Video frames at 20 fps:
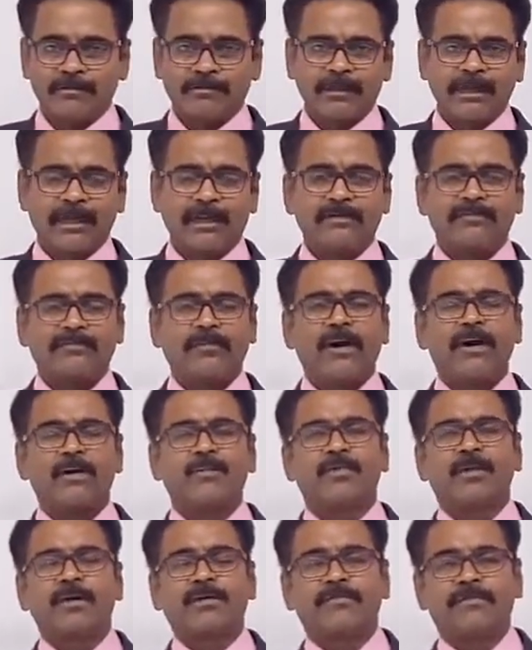a
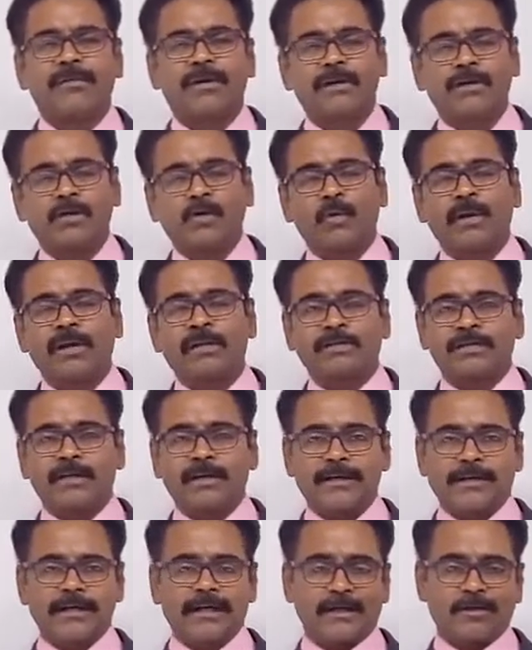formula for EULER's
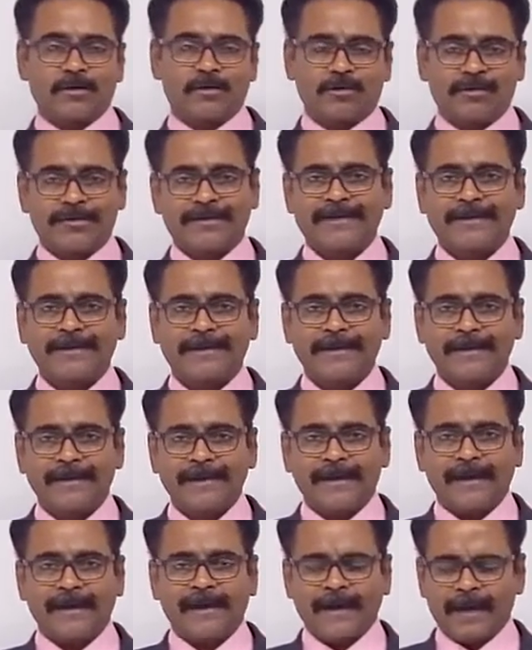critical load,
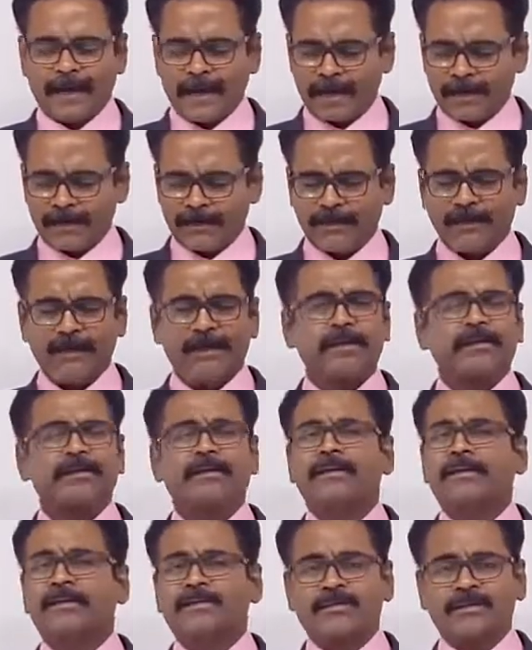and a little
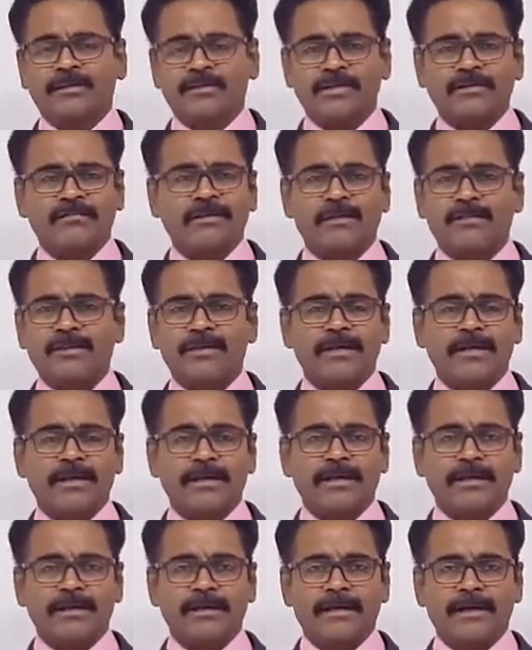discussion will be
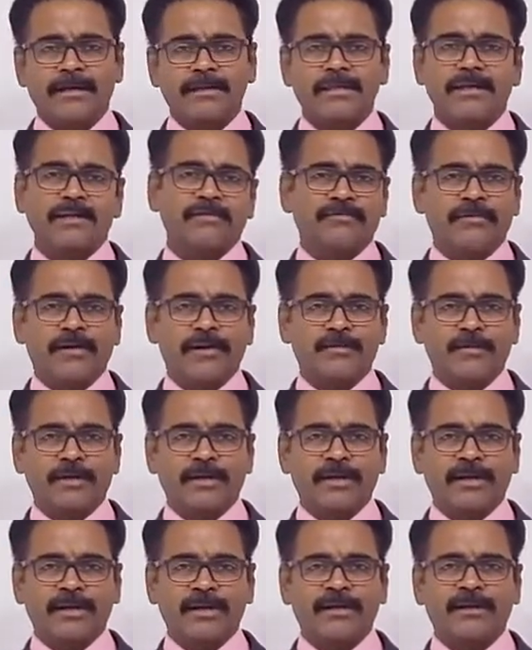there on that formula,
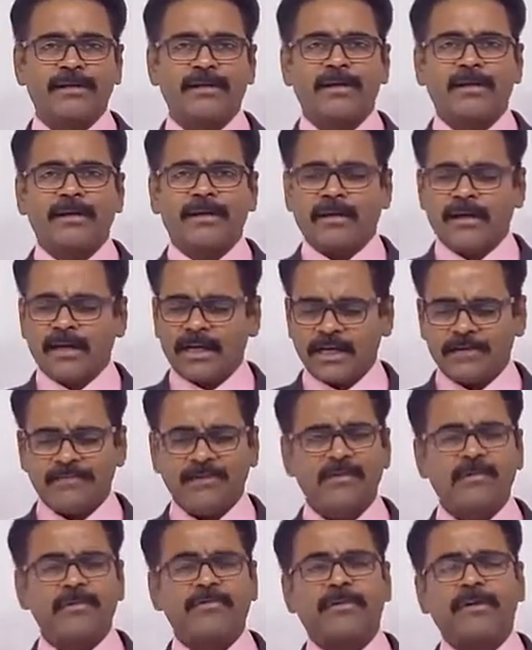right? It will
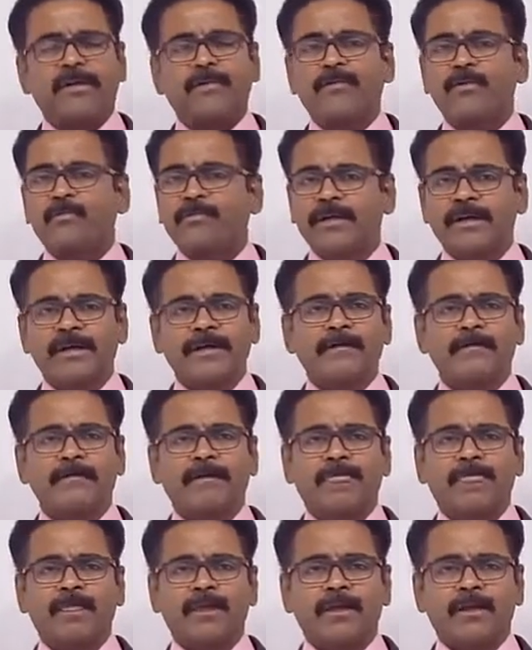be followed by
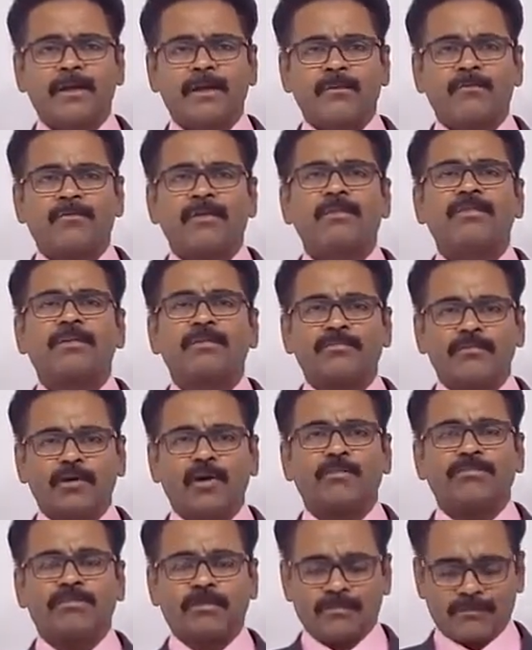maybe
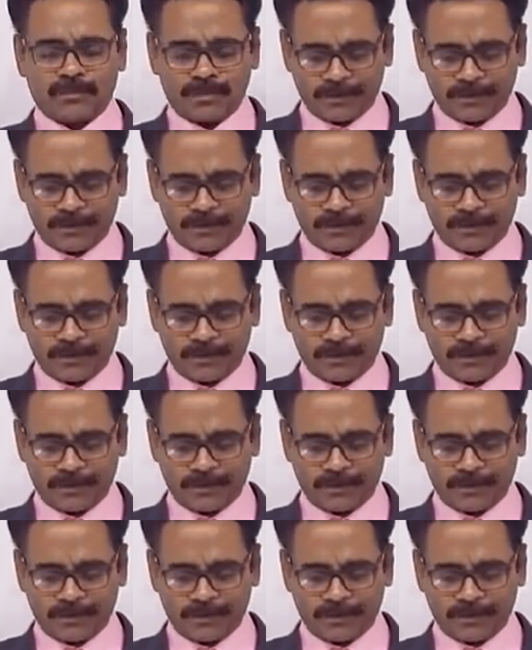problems.